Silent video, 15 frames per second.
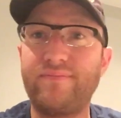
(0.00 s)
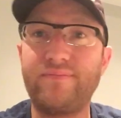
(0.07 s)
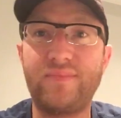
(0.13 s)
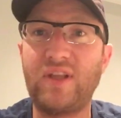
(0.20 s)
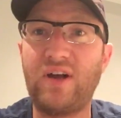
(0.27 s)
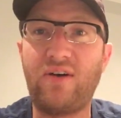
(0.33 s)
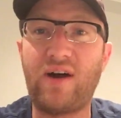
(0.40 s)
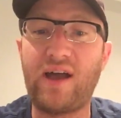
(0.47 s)

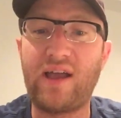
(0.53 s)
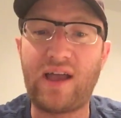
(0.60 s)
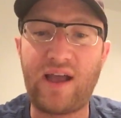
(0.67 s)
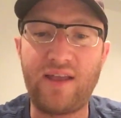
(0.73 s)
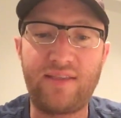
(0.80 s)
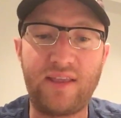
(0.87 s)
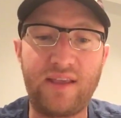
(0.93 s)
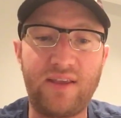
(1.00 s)
No, I, I
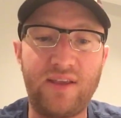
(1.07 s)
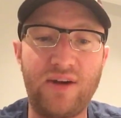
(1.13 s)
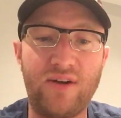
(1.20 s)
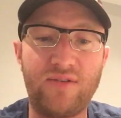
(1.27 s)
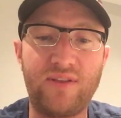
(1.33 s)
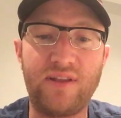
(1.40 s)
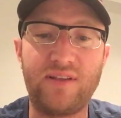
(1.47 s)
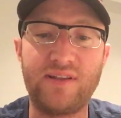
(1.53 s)
think, you know,
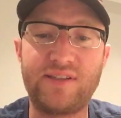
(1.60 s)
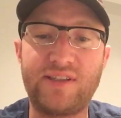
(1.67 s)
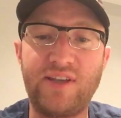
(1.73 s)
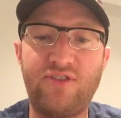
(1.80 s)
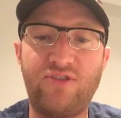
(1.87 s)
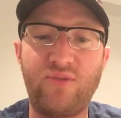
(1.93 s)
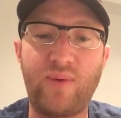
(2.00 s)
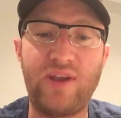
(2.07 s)
the, the
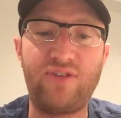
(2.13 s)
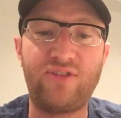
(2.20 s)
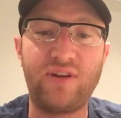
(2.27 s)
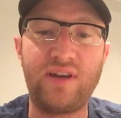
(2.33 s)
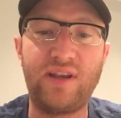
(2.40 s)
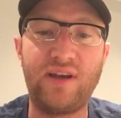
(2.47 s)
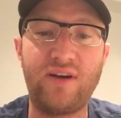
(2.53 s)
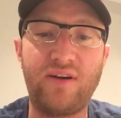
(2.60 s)
situation
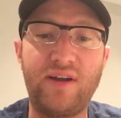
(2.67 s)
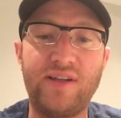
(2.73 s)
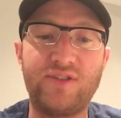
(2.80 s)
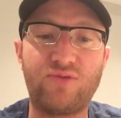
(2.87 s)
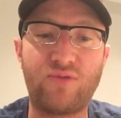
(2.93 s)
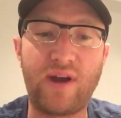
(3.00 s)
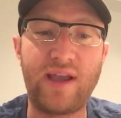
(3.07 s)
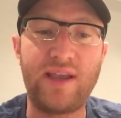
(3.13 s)
here is
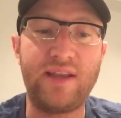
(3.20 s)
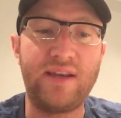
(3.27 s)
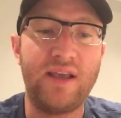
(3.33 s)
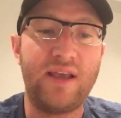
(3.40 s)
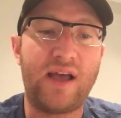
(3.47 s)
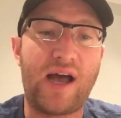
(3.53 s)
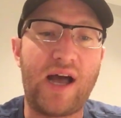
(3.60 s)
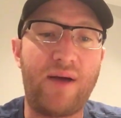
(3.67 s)
right.
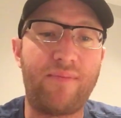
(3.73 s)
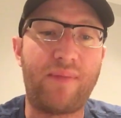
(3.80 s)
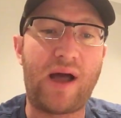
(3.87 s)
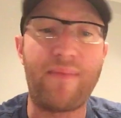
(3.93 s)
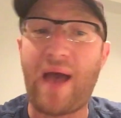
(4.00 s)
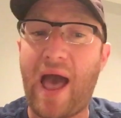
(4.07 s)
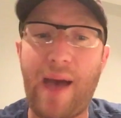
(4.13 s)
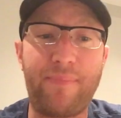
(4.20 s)
Um,
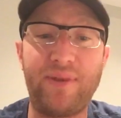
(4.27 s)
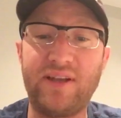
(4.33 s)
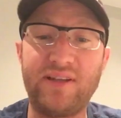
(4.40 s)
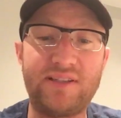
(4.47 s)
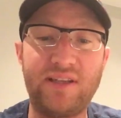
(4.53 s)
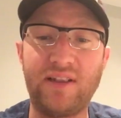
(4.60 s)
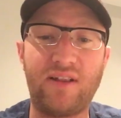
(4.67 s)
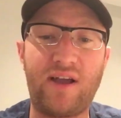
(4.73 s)
I'm happy to
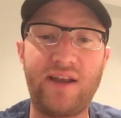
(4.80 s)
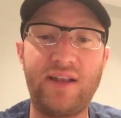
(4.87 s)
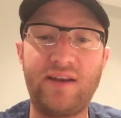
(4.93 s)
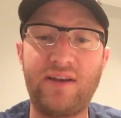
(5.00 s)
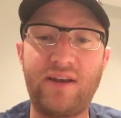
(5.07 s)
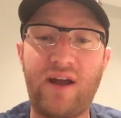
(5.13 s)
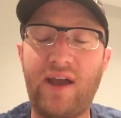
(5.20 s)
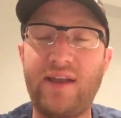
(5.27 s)
see the line at
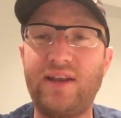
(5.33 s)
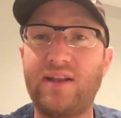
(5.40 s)
nine.